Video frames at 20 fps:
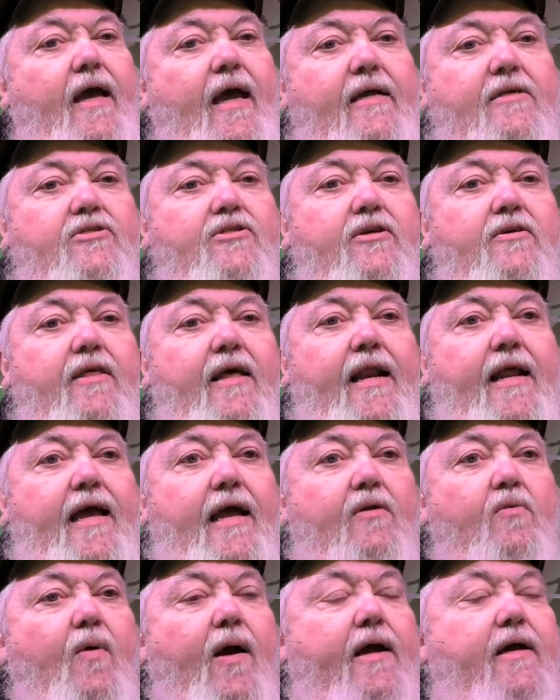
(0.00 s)
And so then I
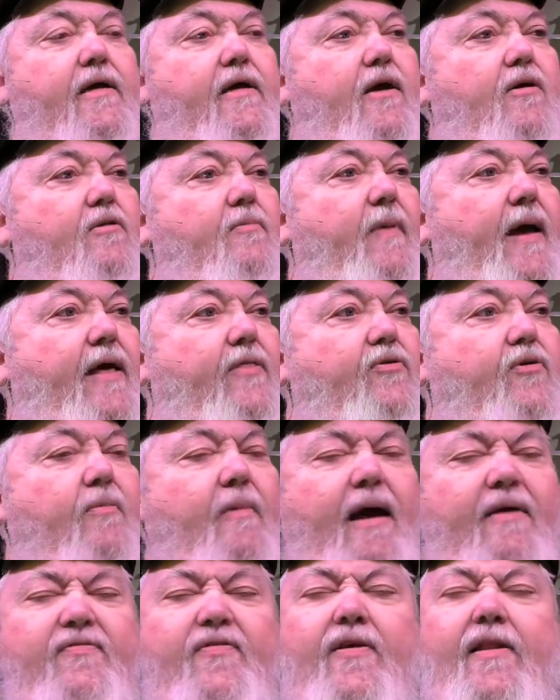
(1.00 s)
got where I could go to the
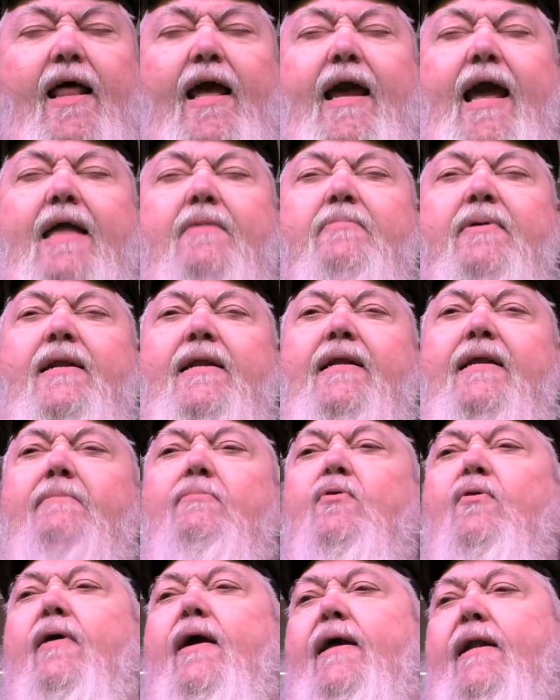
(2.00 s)
bathroom. I felt like I'd been
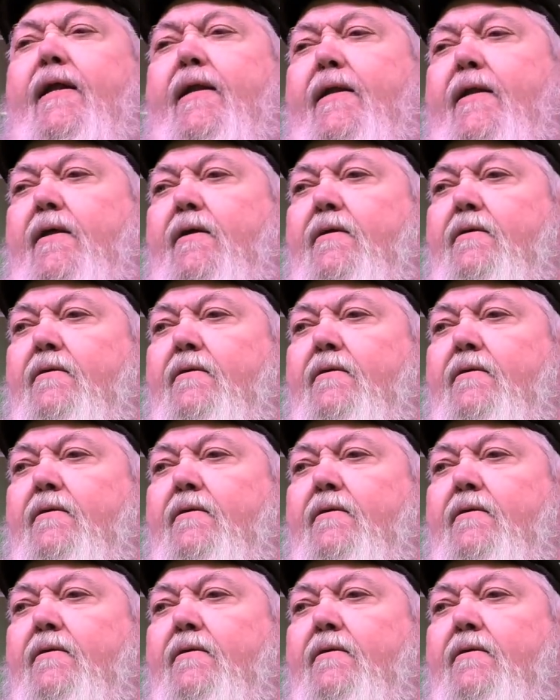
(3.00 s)
liberated.